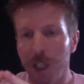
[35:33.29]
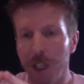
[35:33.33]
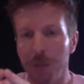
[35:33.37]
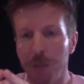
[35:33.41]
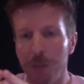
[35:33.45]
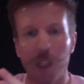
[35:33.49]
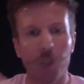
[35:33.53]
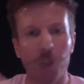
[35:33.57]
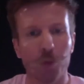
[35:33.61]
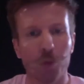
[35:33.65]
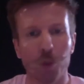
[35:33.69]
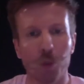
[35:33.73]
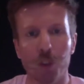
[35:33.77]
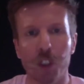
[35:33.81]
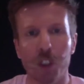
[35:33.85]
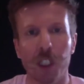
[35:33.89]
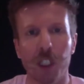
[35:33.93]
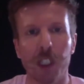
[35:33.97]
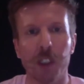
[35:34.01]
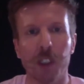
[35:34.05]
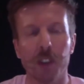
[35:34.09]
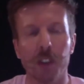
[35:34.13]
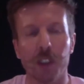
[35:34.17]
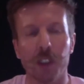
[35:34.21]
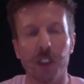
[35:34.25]
their
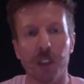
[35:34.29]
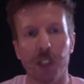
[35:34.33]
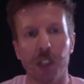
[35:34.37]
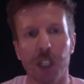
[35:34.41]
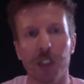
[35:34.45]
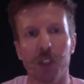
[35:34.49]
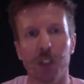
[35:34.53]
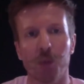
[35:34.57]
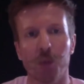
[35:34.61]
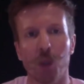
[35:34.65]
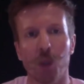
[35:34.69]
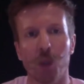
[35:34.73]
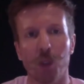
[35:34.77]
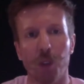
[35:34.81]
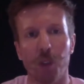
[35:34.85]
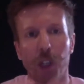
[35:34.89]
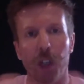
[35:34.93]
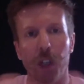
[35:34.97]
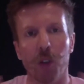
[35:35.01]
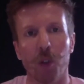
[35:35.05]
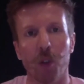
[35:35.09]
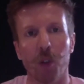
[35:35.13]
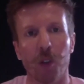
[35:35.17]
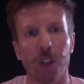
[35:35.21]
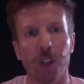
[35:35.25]
routines. And that's what that
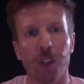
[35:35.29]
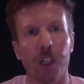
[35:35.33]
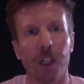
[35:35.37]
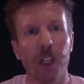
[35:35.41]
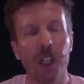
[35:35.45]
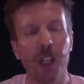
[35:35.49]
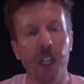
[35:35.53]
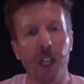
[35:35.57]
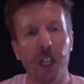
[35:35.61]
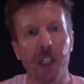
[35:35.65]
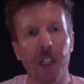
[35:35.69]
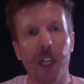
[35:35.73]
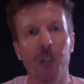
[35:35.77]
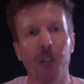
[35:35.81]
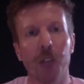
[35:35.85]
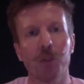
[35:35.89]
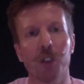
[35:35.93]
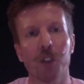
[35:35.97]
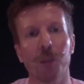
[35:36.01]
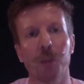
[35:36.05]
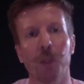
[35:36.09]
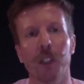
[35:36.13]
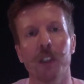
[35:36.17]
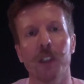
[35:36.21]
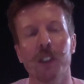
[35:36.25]
whole thing,
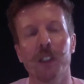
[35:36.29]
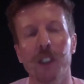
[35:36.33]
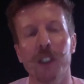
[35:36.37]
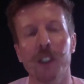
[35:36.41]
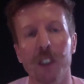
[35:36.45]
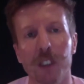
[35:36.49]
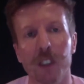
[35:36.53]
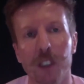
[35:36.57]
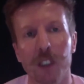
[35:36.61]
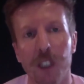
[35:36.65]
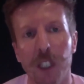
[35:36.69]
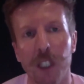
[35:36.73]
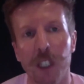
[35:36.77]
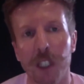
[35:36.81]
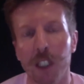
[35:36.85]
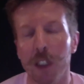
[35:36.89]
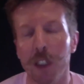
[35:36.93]
accountability is key.